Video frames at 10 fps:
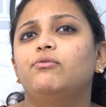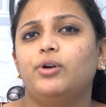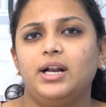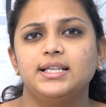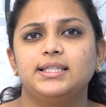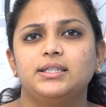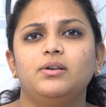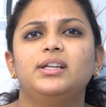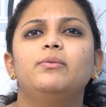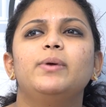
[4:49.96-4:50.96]
for us.
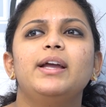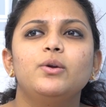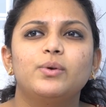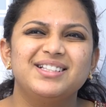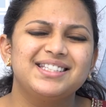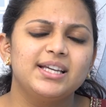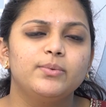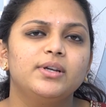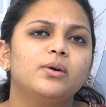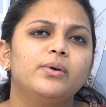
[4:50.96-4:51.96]
So in a way, you can
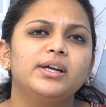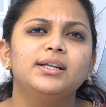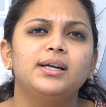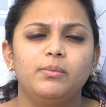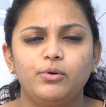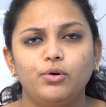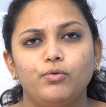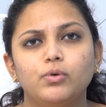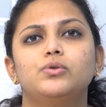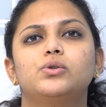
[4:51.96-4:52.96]
say we are going a little bit
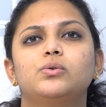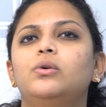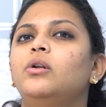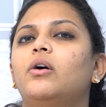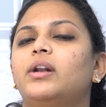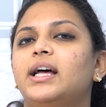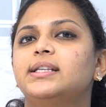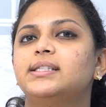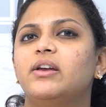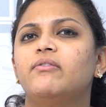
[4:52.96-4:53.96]
of old school, or
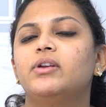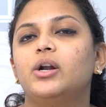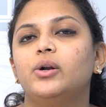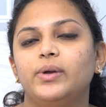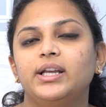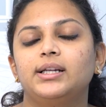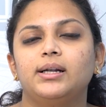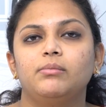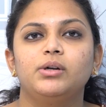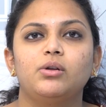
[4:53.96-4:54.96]
rather say we are doing a
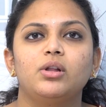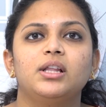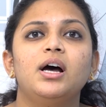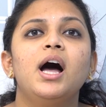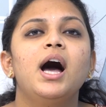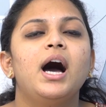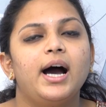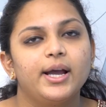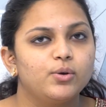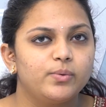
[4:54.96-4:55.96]
little bit on the
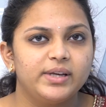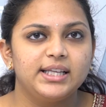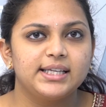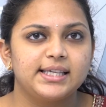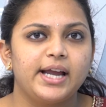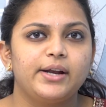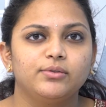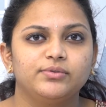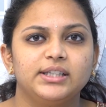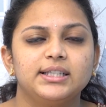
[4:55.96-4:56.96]
Ayurvedic side
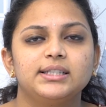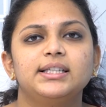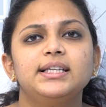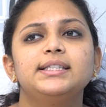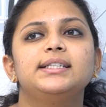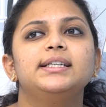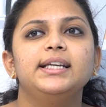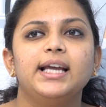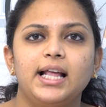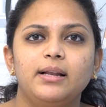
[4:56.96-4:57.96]
of this. This
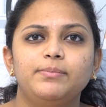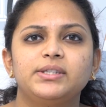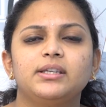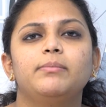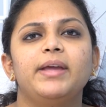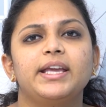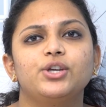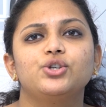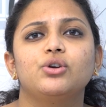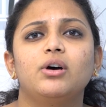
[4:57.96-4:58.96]
really helps in
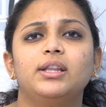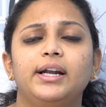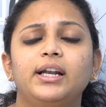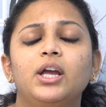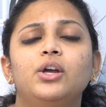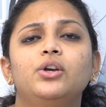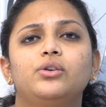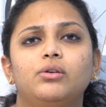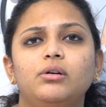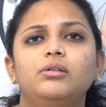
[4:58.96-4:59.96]
making sure that
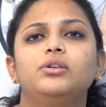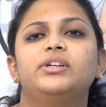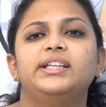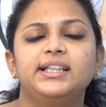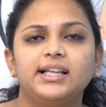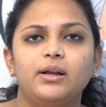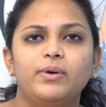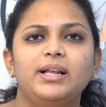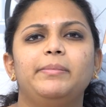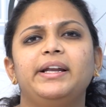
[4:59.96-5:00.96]
your teeth are
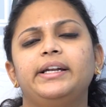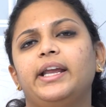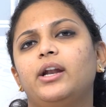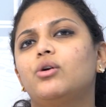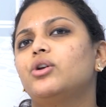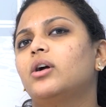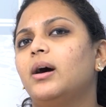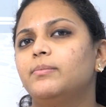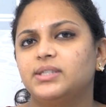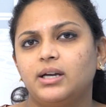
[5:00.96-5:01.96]
well maintained or your
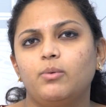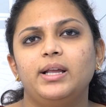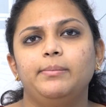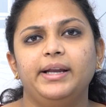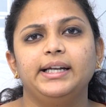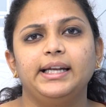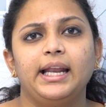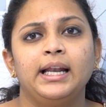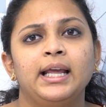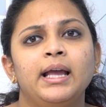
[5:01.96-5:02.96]
gums are well
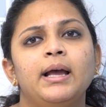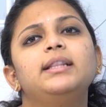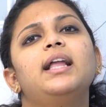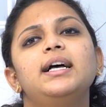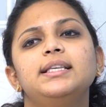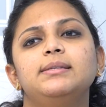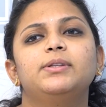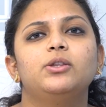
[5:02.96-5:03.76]
maintained. Last but